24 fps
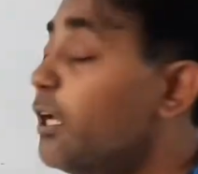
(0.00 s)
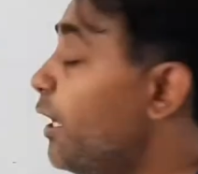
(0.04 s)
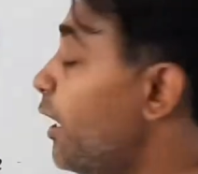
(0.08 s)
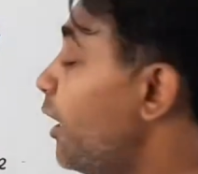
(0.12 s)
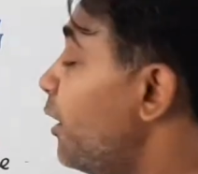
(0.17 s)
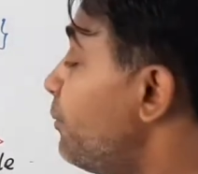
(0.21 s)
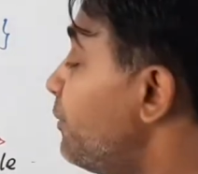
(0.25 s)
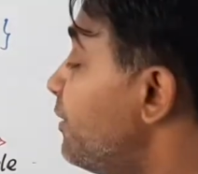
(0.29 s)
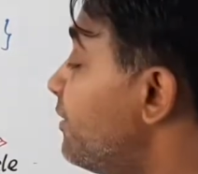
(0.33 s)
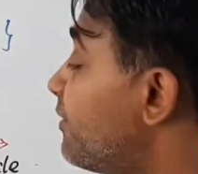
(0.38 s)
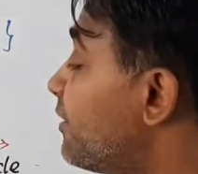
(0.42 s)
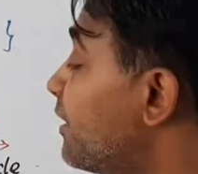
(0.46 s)

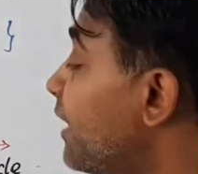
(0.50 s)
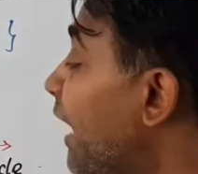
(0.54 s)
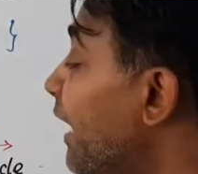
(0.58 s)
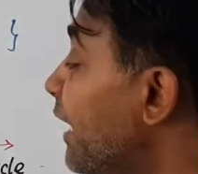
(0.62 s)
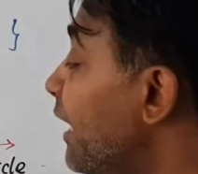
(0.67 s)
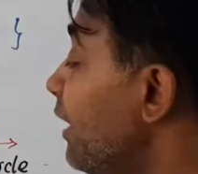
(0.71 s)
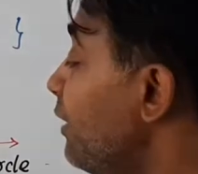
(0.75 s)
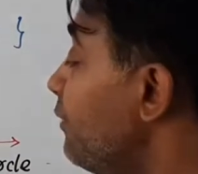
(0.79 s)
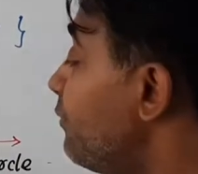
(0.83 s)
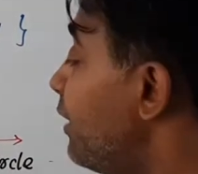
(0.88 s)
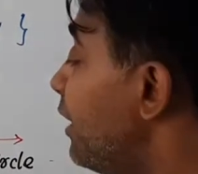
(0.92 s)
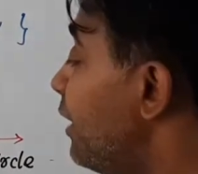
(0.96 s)
It means
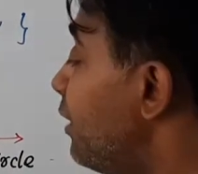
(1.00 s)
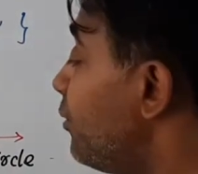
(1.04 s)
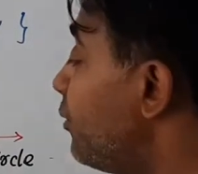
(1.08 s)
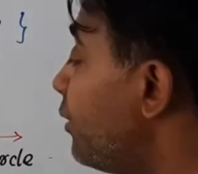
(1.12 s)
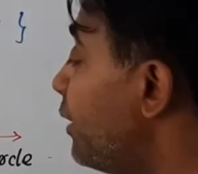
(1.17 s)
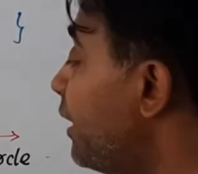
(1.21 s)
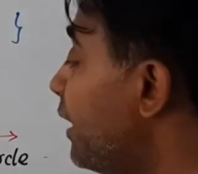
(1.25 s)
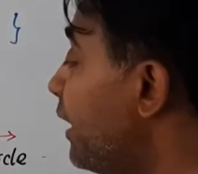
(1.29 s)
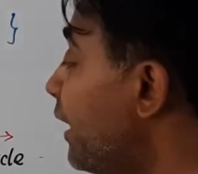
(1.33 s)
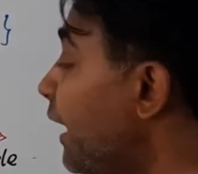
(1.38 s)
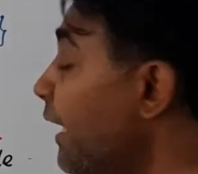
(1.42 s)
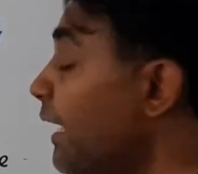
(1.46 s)
starting value
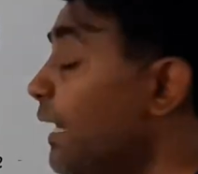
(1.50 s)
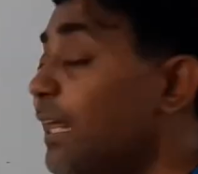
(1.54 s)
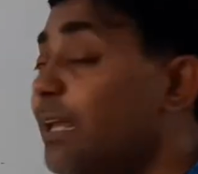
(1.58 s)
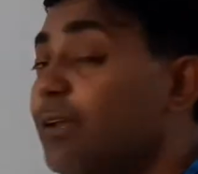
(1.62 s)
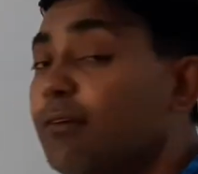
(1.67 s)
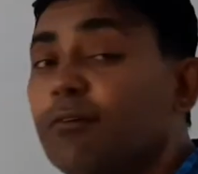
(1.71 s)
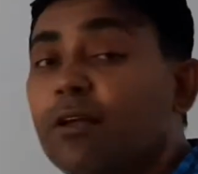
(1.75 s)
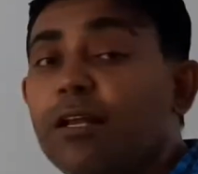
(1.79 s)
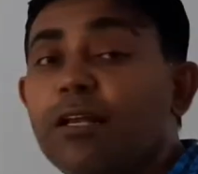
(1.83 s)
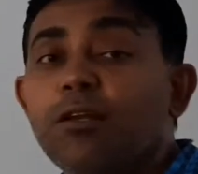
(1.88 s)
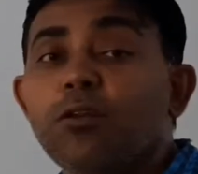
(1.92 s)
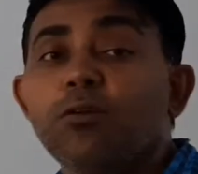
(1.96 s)
and
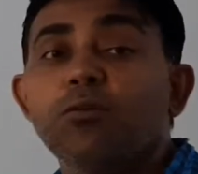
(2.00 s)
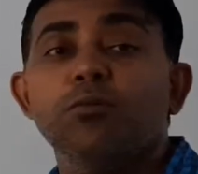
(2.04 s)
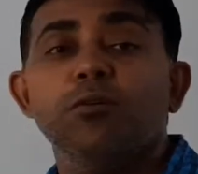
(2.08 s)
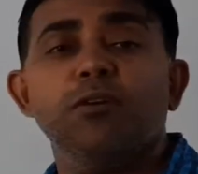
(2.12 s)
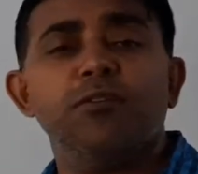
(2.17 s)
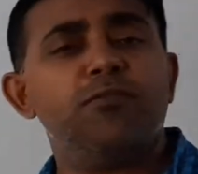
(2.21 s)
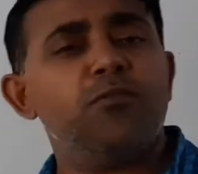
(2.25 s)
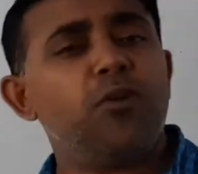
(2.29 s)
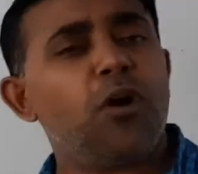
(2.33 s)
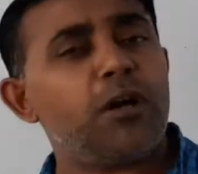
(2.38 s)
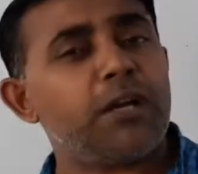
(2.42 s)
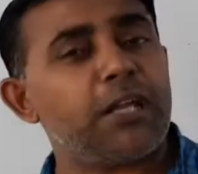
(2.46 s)
ending value
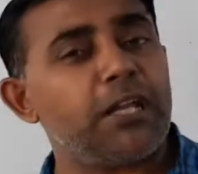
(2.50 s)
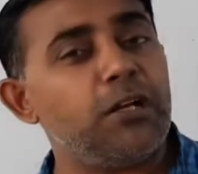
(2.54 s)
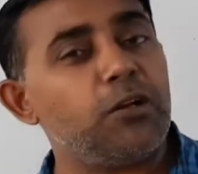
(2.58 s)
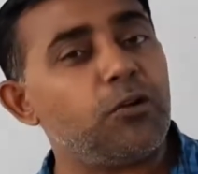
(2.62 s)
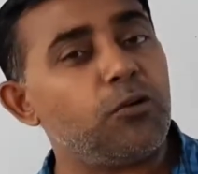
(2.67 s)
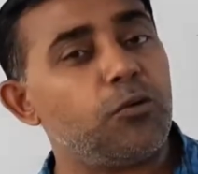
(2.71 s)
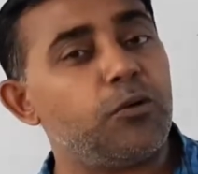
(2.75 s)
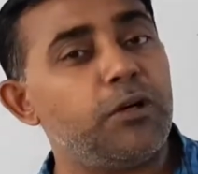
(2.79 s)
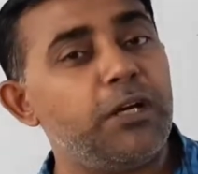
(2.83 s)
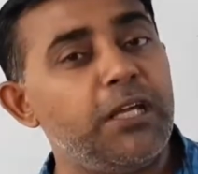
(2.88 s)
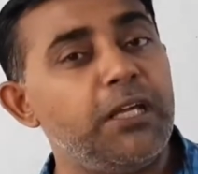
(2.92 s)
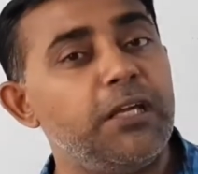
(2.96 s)
is not
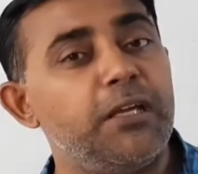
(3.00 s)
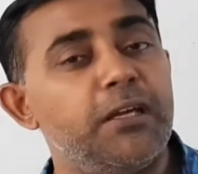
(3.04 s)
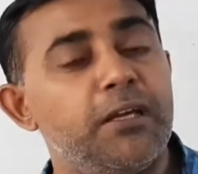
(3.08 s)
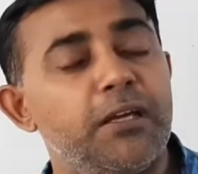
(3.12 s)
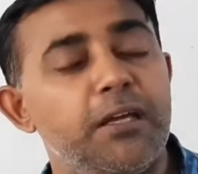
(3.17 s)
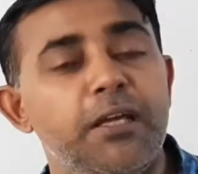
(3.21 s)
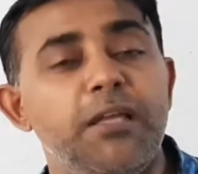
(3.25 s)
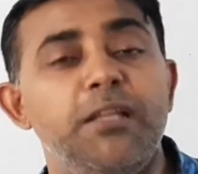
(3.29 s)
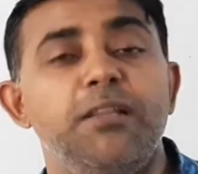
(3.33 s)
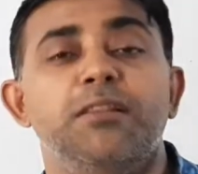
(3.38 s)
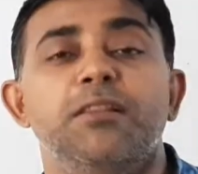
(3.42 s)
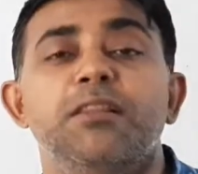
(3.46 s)
including
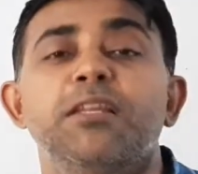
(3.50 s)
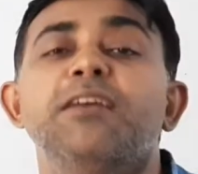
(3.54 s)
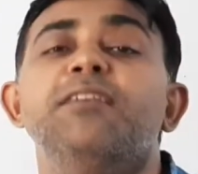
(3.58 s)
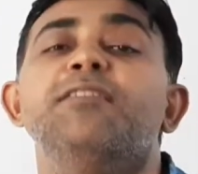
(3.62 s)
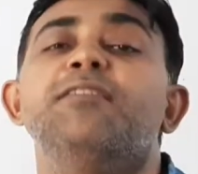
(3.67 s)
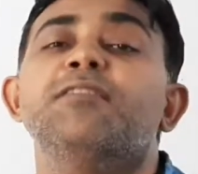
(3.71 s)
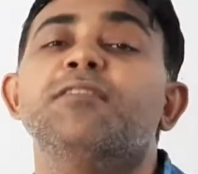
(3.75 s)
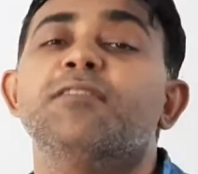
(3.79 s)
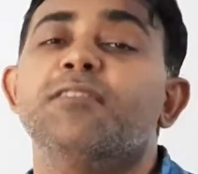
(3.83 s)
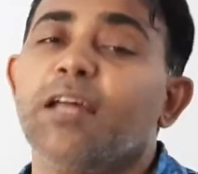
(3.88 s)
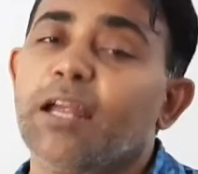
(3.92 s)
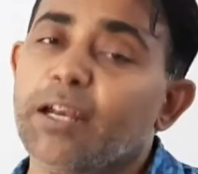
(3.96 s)
in
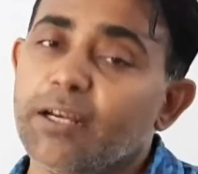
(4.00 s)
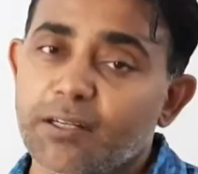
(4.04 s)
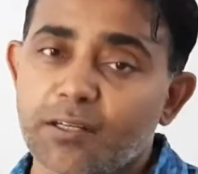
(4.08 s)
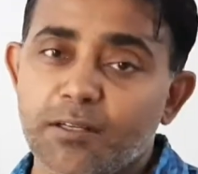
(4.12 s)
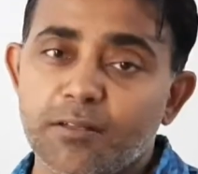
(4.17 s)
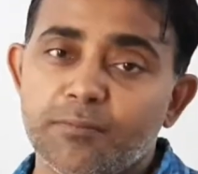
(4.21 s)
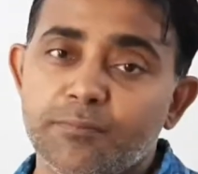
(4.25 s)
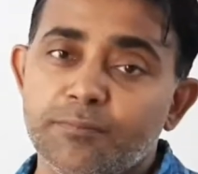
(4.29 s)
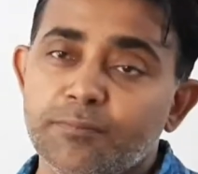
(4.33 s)
this side.